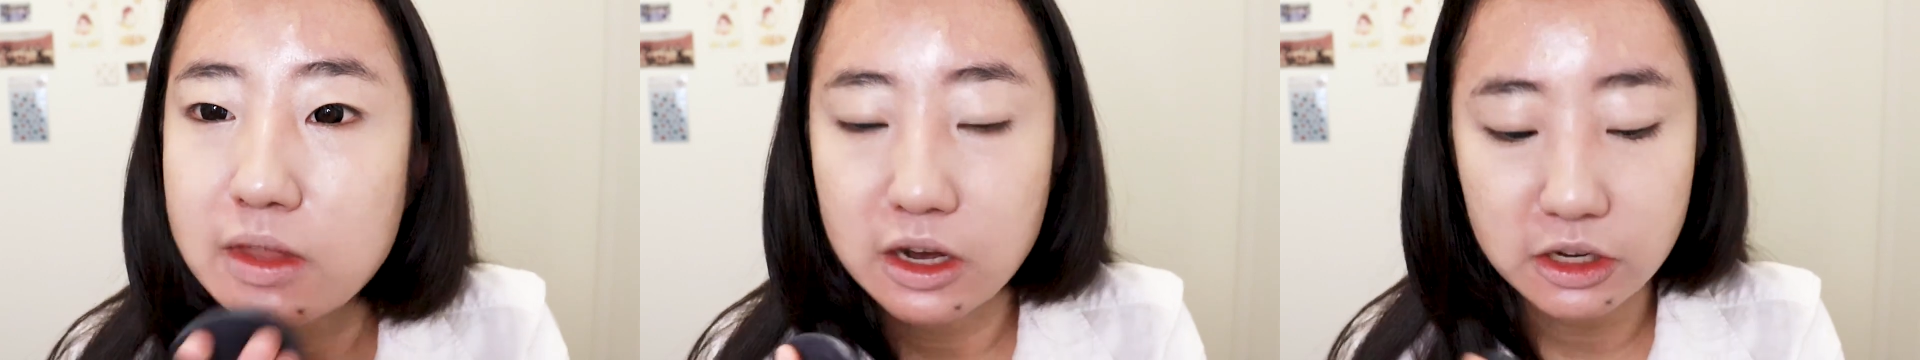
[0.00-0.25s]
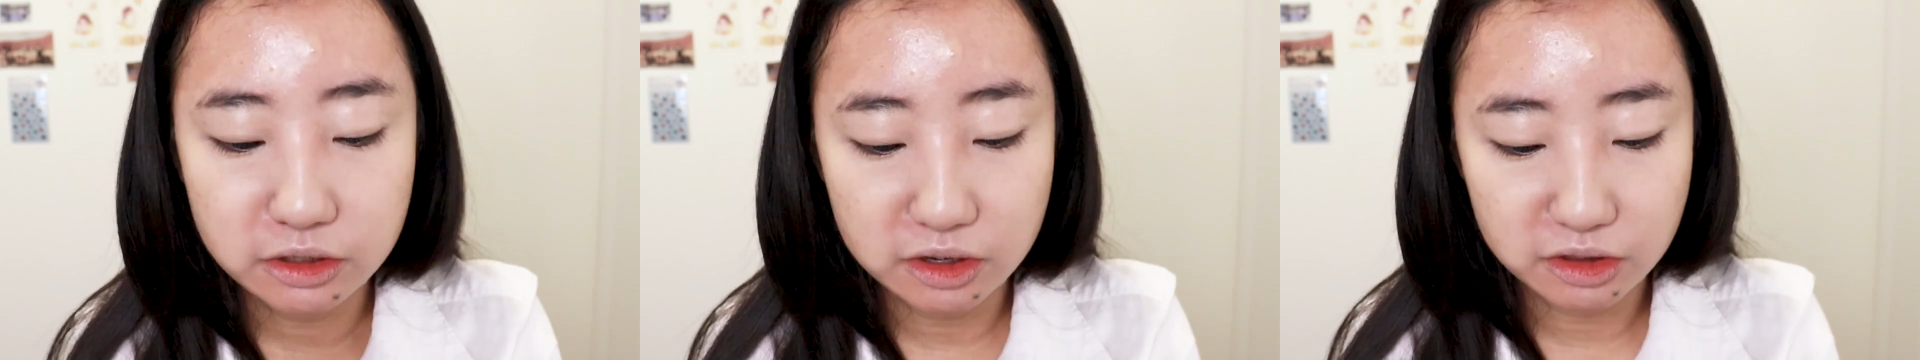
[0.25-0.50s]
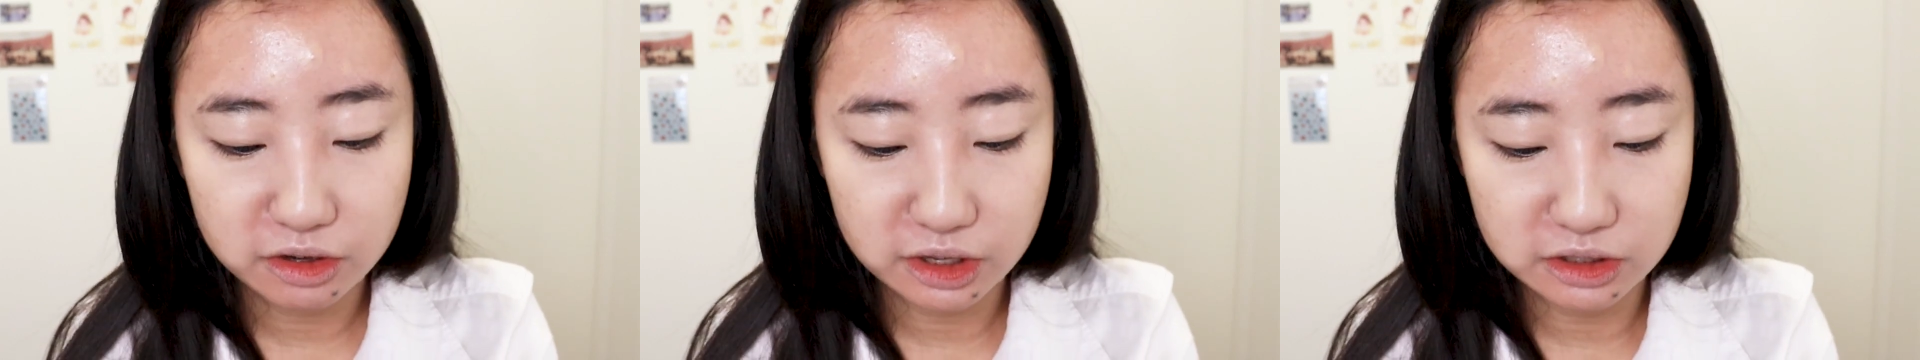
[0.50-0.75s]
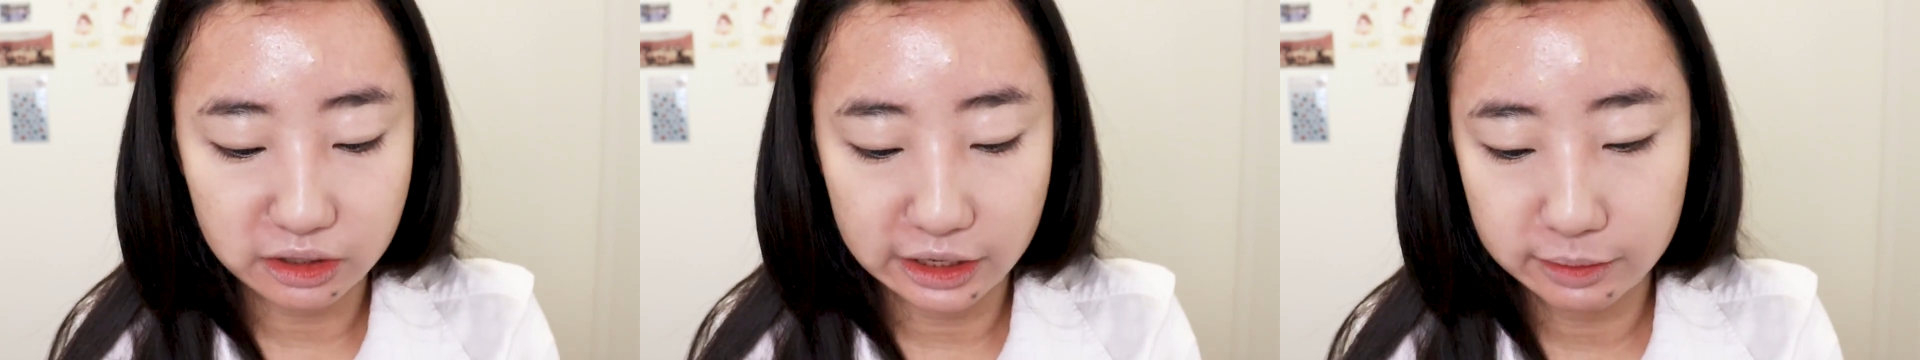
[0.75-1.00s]
Also, another
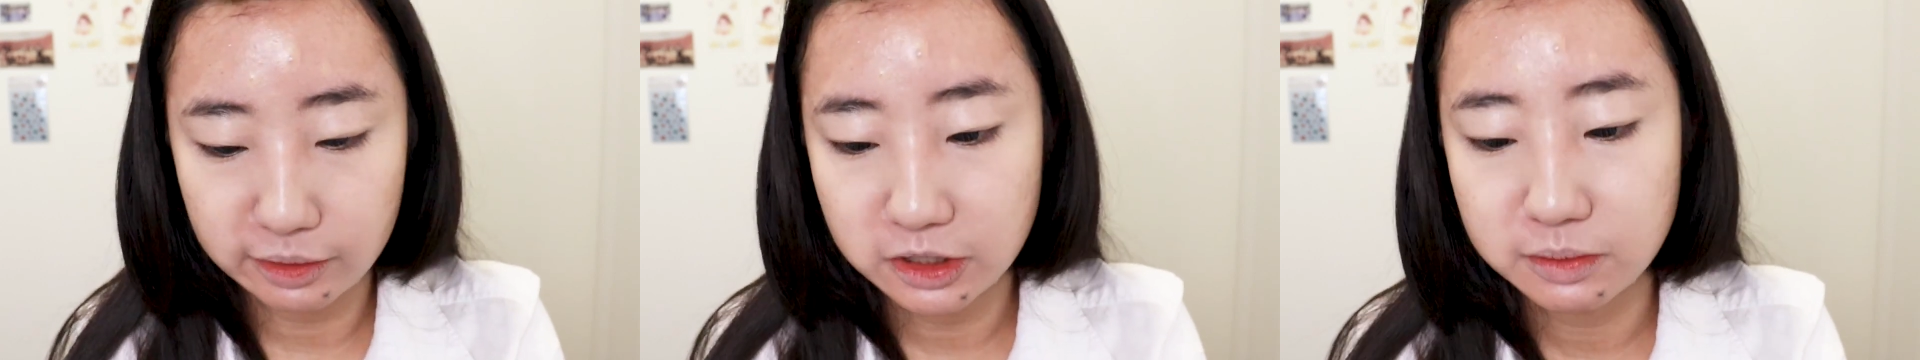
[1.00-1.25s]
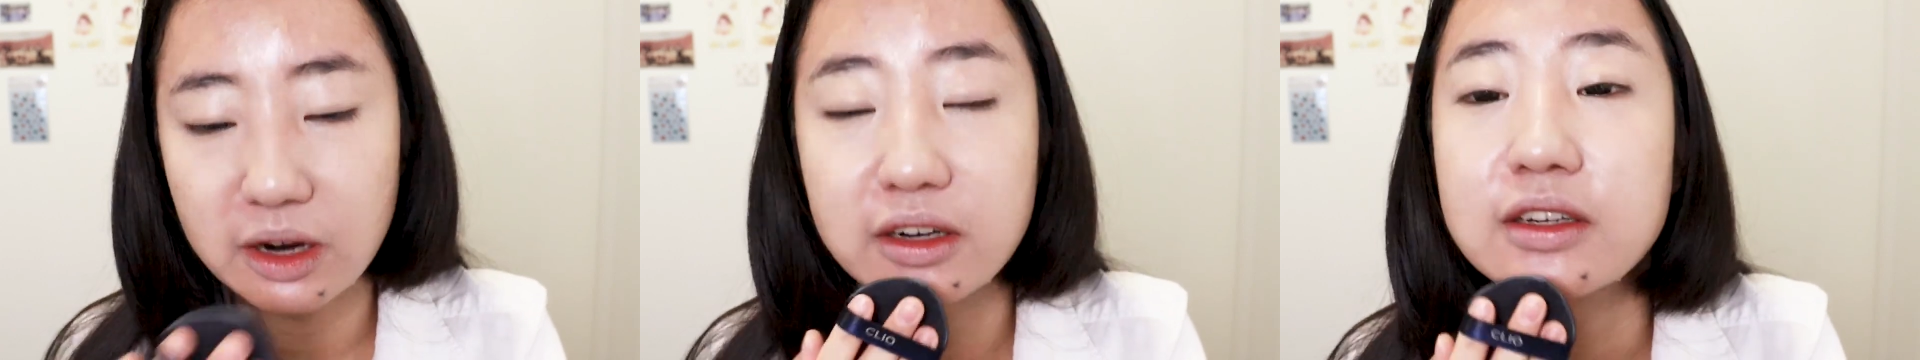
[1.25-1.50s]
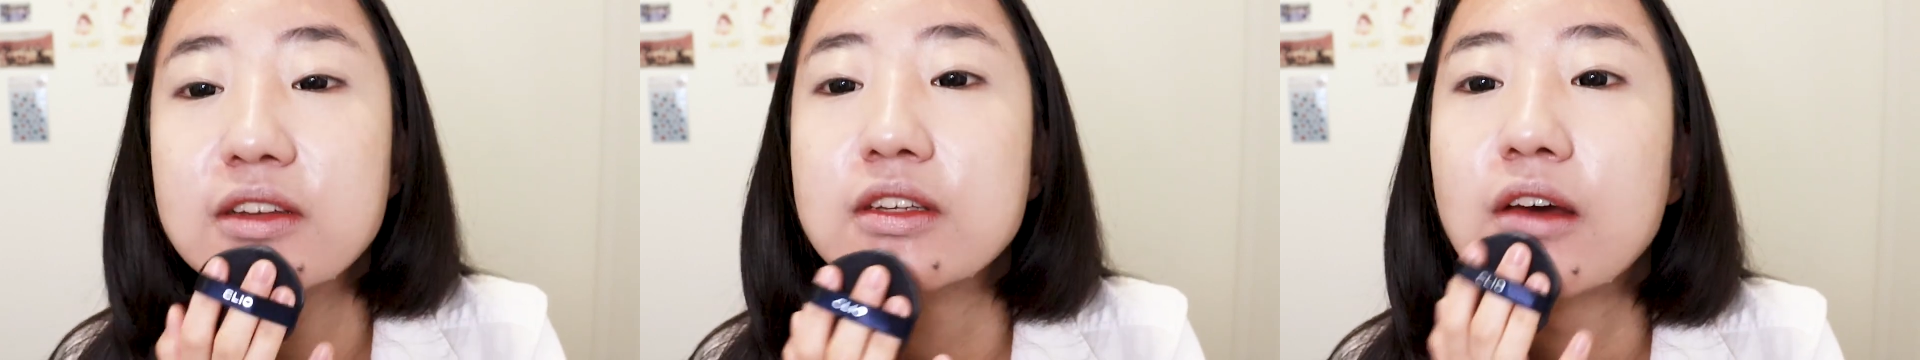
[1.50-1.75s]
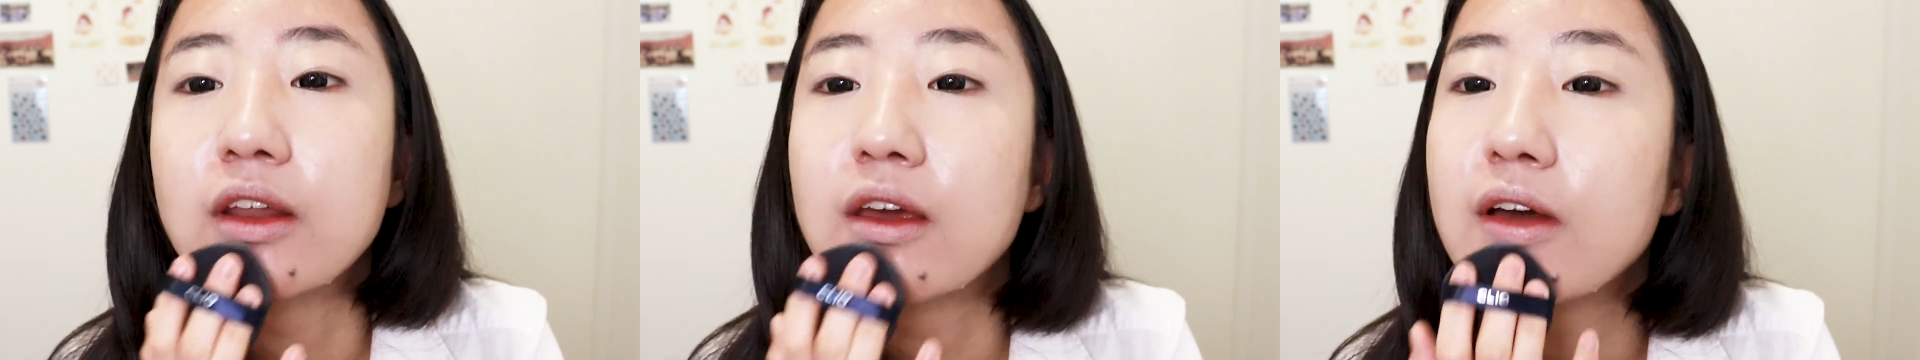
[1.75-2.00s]
thing to like about this product is
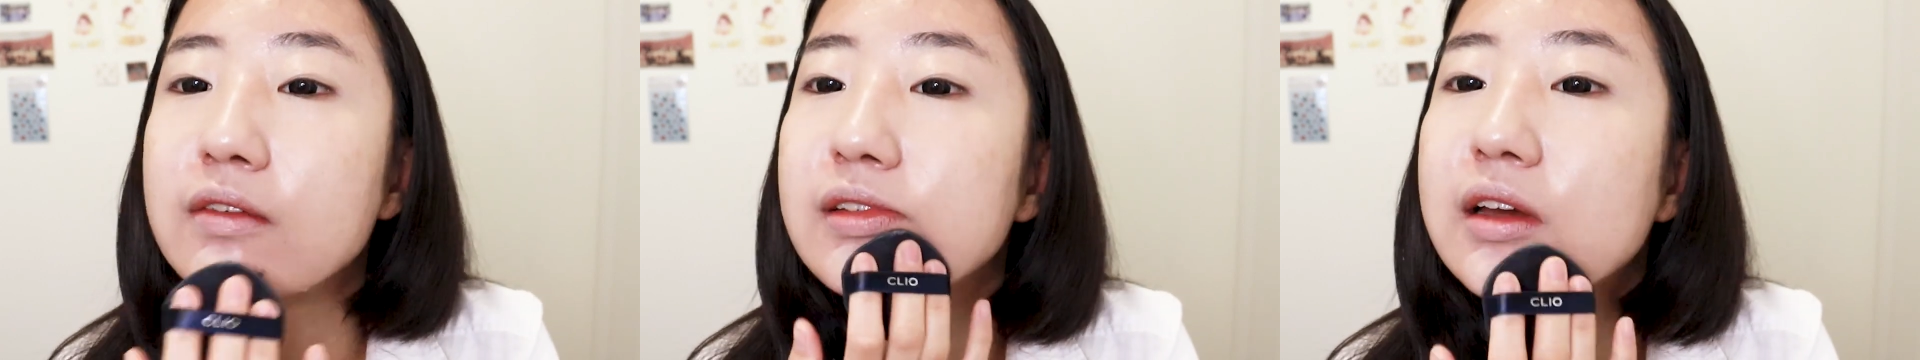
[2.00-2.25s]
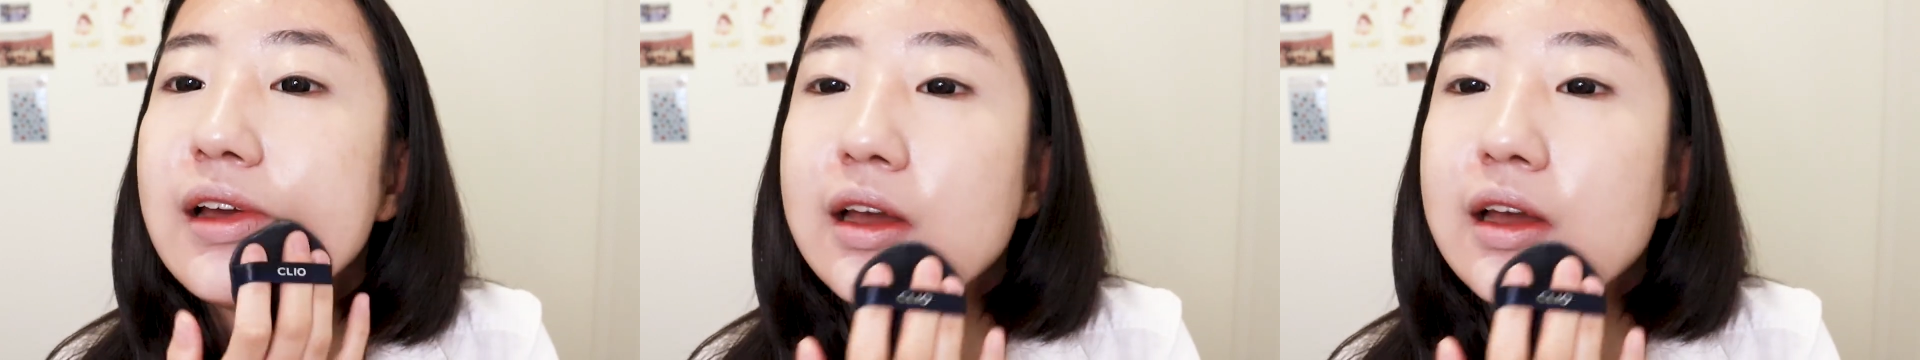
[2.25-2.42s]
that they have